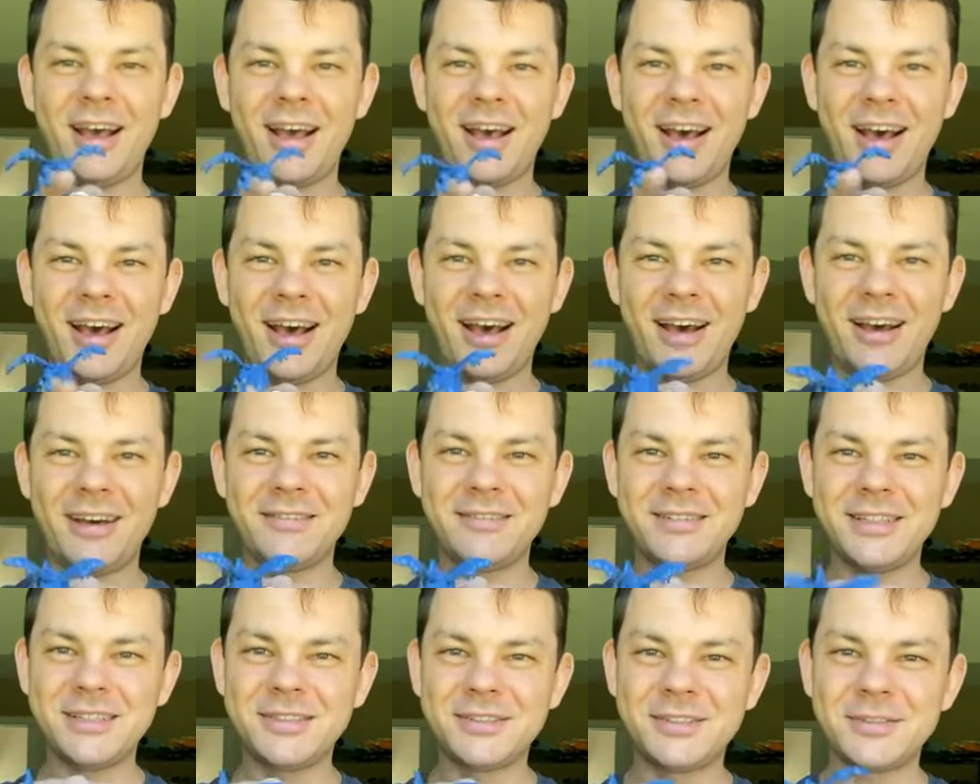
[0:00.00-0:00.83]

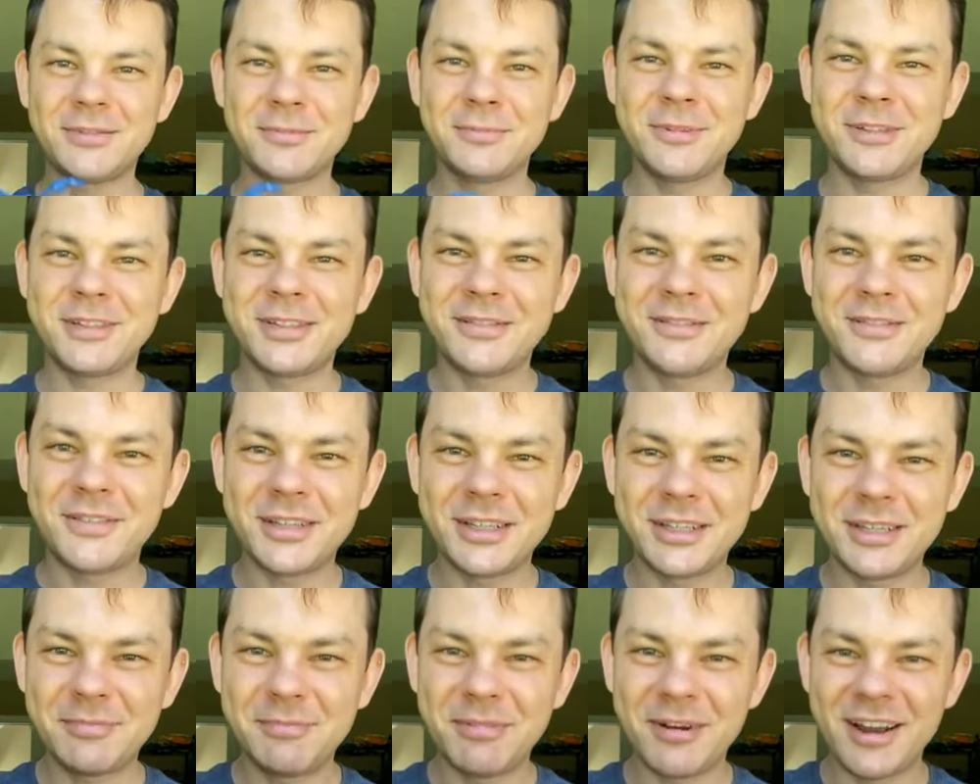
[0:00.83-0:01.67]
This is one of
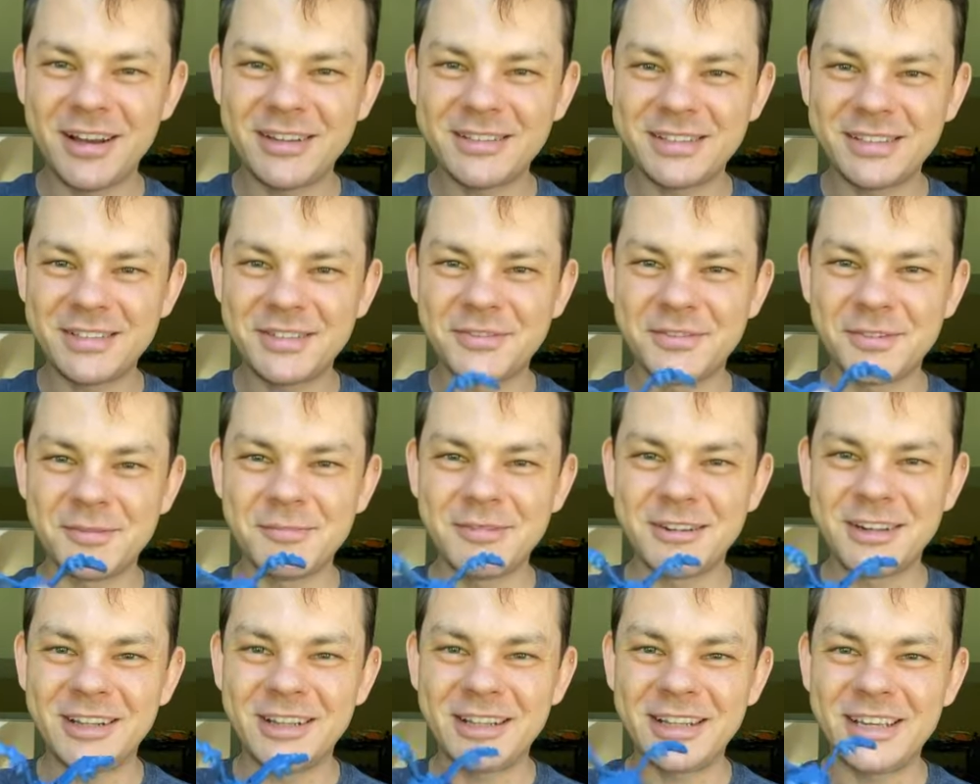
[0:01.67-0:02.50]
the prizes from
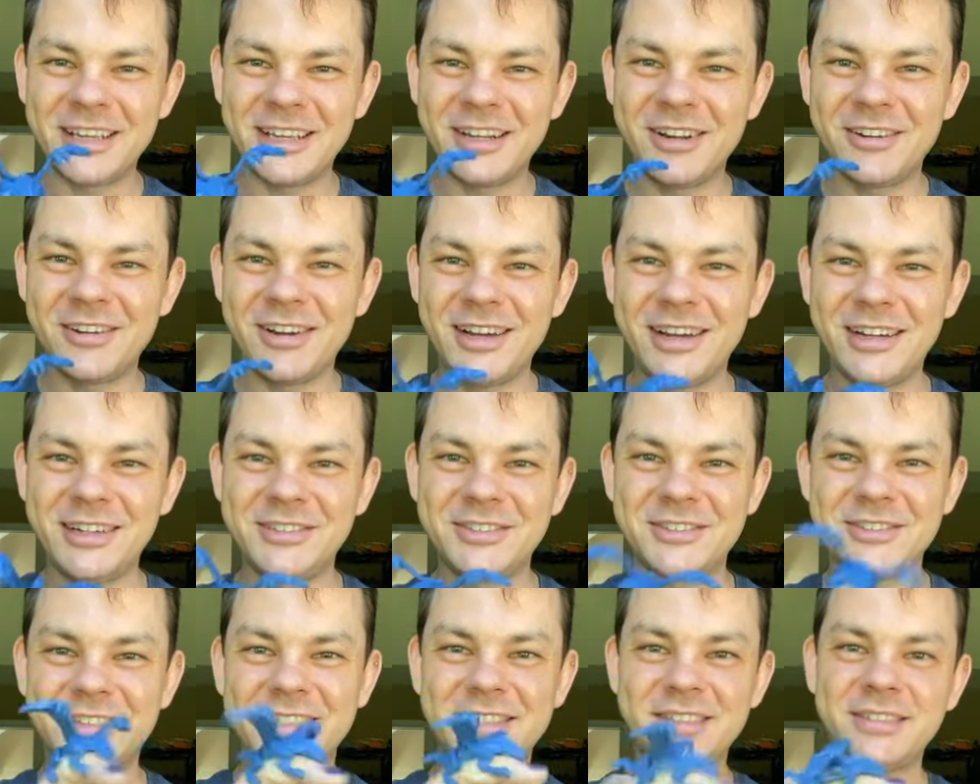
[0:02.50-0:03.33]
one of the Kinder Egg
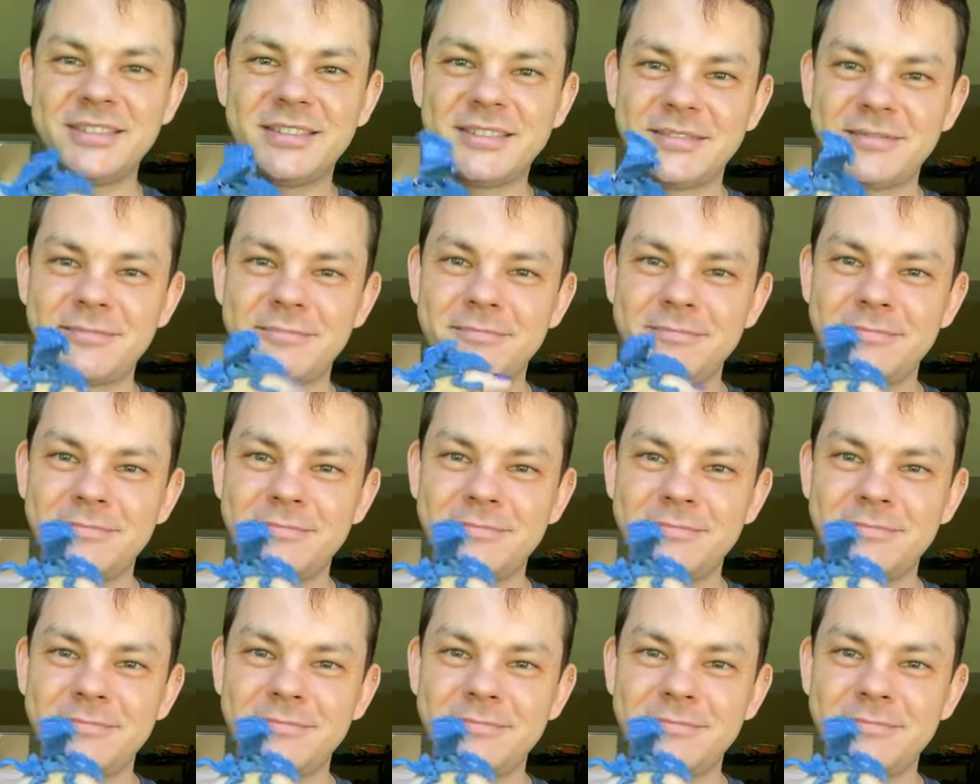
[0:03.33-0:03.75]
Joys.